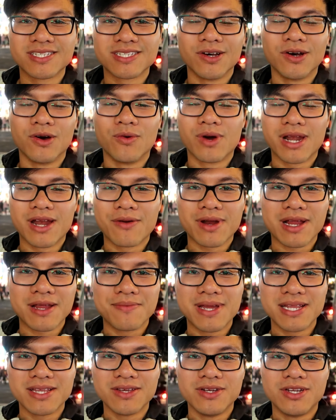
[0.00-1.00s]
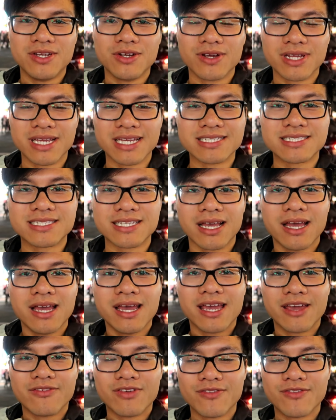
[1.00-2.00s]
So what I recommend you doing is,
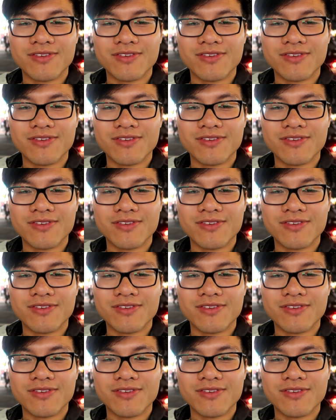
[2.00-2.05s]
if you're